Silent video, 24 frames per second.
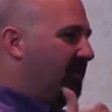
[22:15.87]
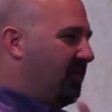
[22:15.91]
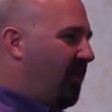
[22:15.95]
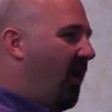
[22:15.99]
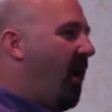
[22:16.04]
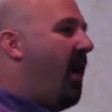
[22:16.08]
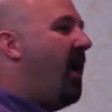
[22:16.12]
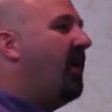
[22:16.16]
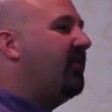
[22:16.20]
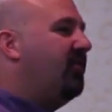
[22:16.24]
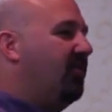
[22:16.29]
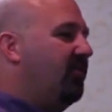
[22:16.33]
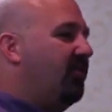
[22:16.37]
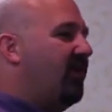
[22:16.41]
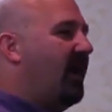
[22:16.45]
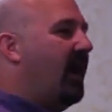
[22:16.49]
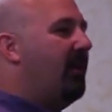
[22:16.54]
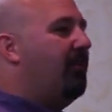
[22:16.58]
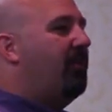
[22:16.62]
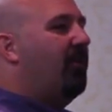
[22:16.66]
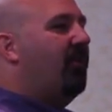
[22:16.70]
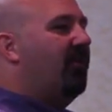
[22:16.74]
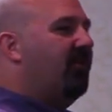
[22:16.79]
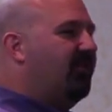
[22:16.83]
talk to
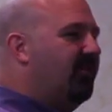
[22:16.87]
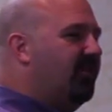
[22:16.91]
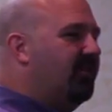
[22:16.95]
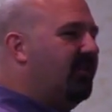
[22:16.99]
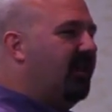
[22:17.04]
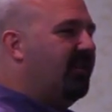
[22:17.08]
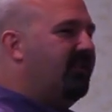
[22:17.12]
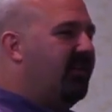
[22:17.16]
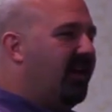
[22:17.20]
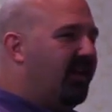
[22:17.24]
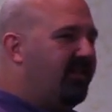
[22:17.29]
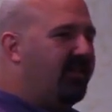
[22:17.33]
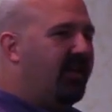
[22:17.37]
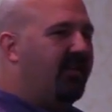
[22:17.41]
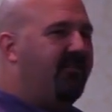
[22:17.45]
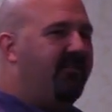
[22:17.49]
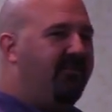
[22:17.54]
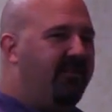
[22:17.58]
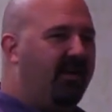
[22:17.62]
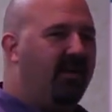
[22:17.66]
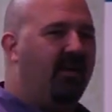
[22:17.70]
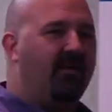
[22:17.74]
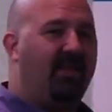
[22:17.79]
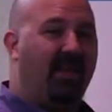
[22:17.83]
that person that's at that
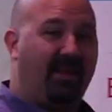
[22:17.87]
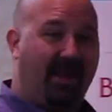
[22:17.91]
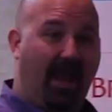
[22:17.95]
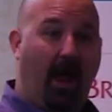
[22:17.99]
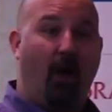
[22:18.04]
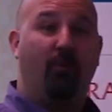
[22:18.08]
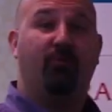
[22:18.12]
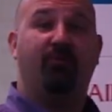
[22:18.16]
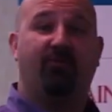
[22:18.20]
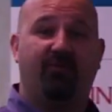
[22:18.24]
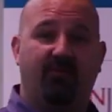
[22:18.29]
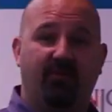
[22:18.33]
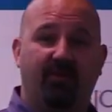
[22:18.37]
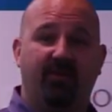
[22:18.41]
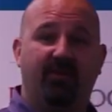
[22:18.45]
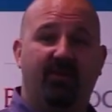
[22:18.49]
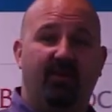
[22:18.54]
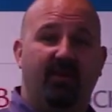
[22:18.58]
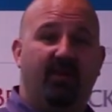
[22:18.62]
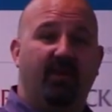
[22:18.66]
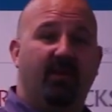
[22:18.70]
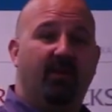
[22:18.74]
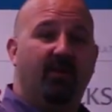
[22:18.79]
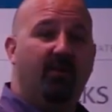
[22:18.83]
fair, that counselor,